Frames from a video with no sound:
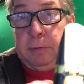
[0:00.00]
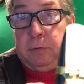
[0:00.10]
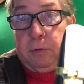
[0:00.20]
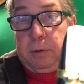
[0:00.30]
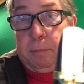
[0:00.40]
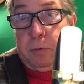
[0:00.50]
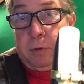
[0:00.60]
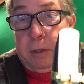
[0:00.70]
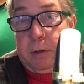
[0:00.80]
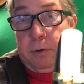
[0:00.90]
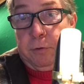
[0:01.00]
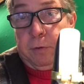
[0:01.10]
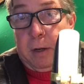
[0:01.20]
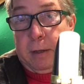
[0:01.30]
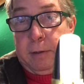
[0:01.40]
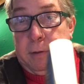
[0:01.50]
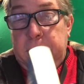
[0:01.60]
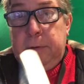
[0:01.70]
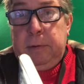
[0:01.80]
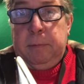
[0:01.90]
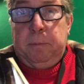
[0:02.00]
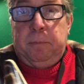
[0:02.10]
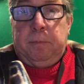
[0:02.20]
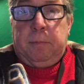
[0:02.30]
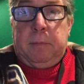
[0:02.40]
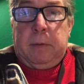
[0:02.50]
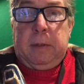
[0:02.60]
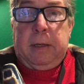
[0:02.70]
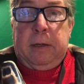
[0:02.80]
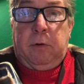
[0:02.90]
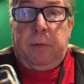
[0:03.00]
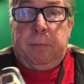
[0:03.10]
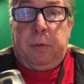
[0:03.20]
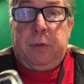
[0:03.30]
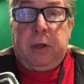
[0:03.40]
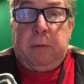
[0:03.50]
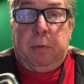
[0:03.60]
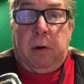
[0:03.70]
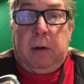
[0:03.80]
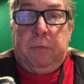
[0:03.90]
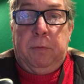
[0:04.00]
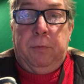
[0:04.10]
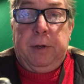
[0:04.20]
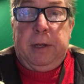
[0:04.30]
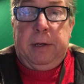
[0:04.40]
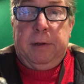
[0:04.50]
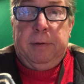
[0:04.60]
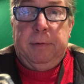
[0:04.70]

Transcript: It's on the underside and on the thick part of the reed.